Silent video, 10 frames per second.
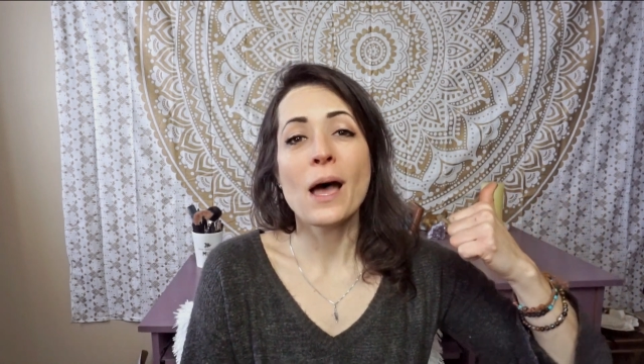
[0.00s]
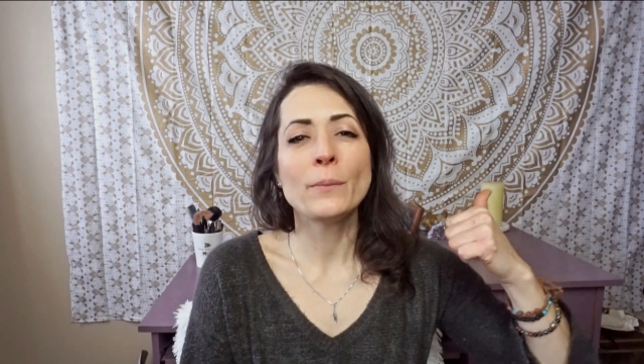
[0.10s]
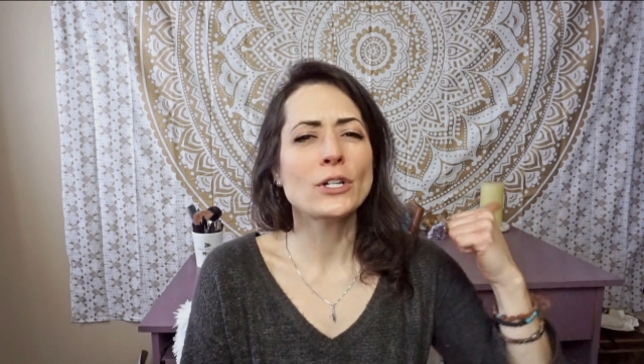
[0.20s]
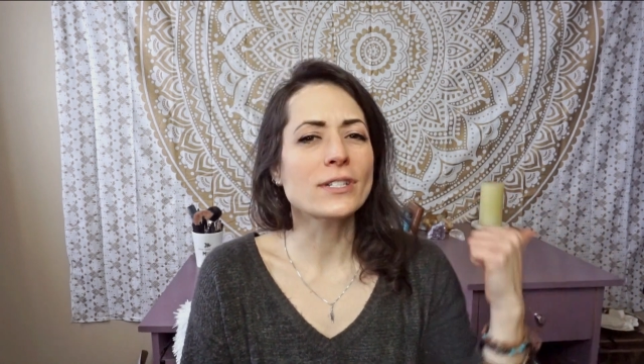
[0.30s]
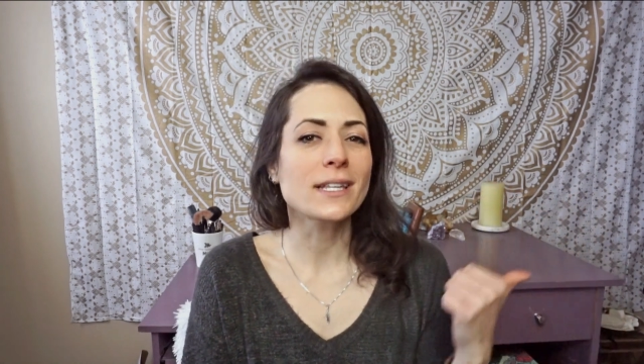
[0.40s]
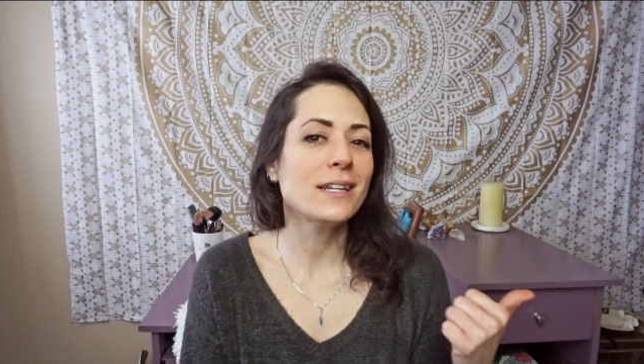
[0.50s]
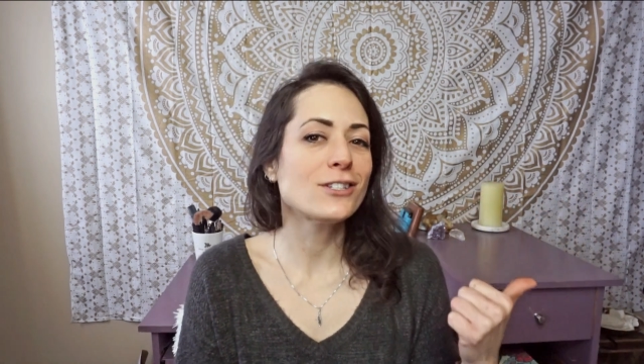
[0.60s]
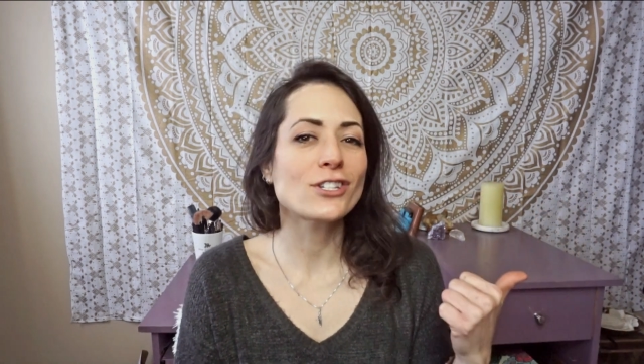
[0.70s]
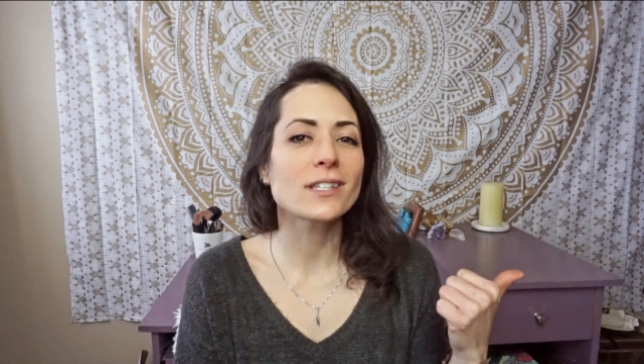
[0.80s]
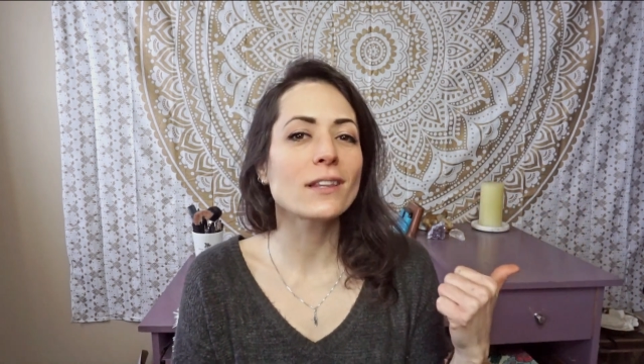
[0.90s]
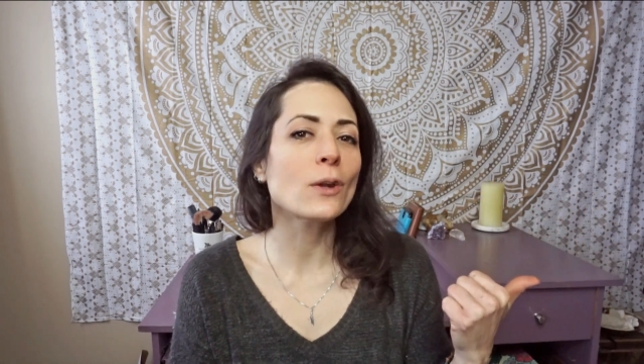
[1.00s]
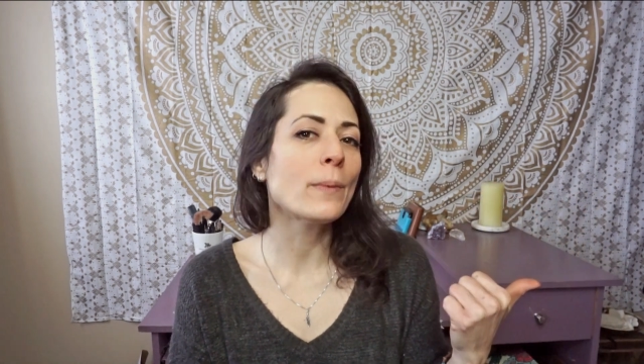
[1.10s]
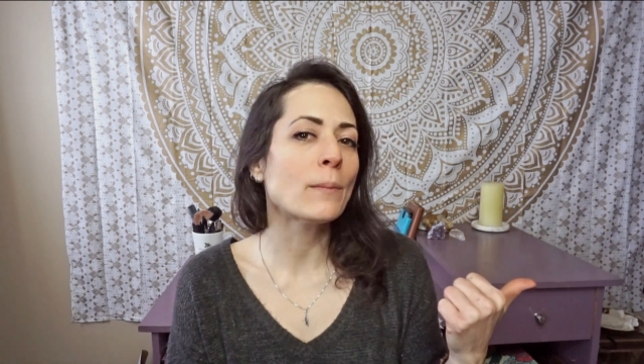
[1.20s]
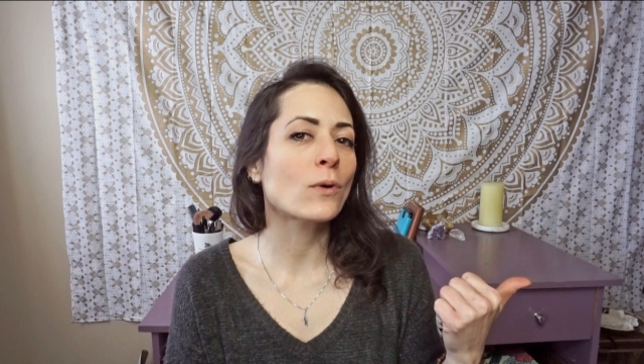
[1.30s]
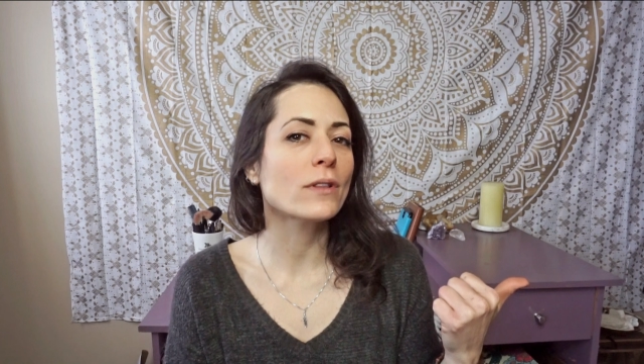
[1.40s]
your skin is just a little
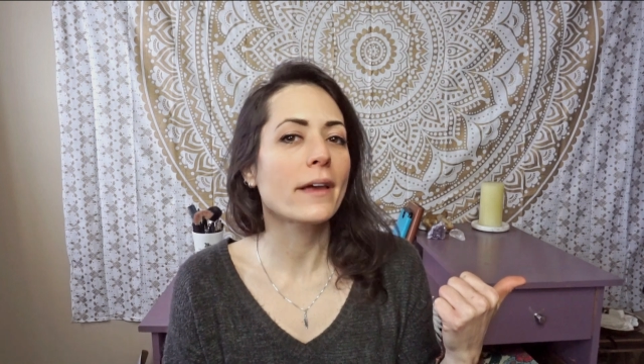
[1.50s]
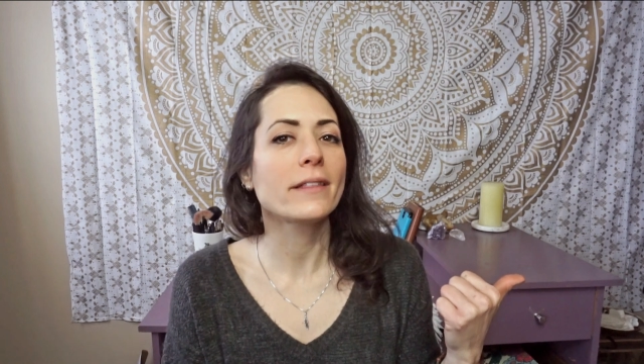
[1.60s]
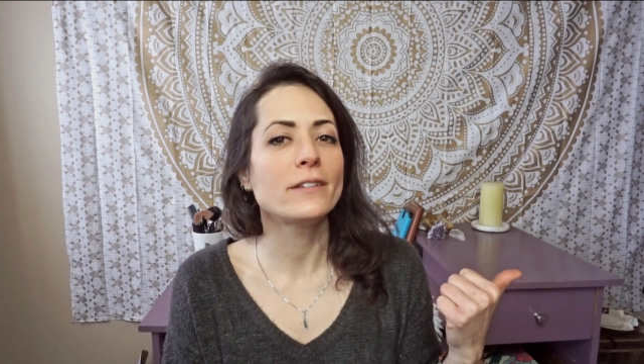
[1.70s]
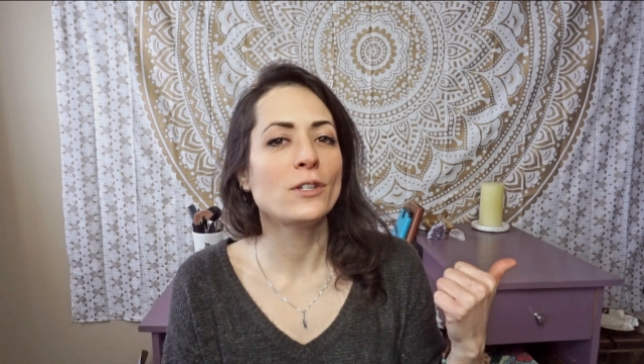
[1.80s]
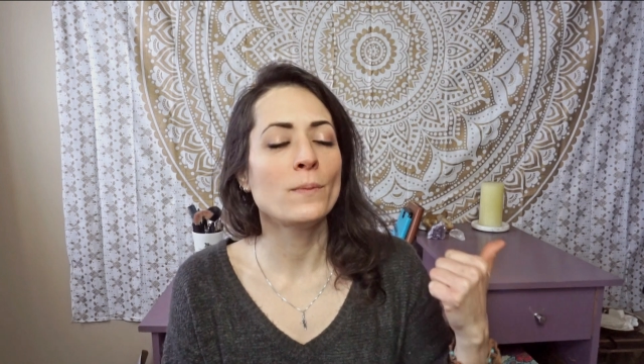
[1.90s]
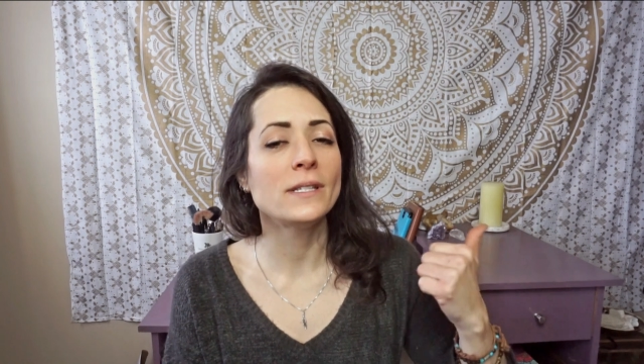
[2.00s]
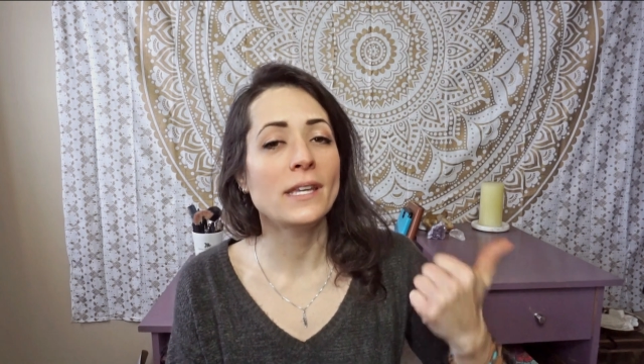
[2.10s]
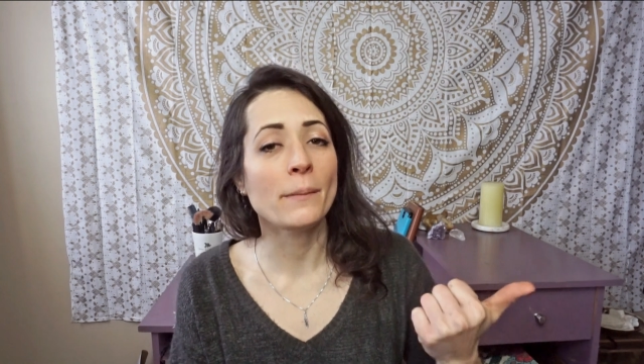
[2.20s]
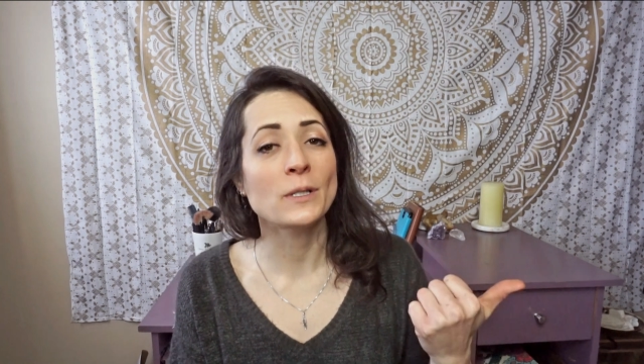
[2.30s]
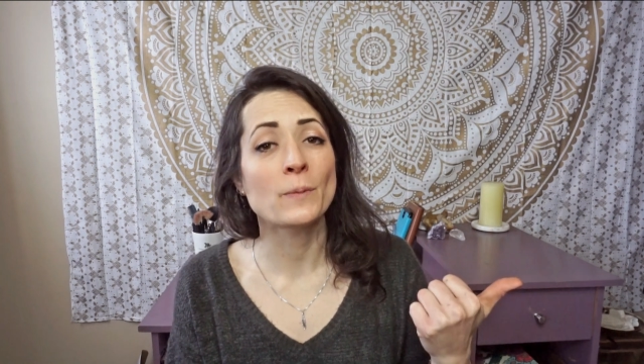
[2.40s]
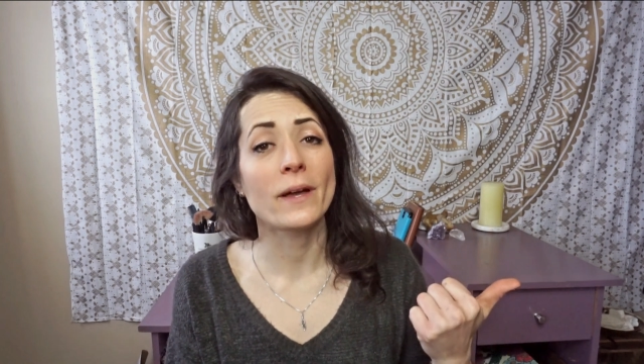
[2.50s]
bit more likely to be damaged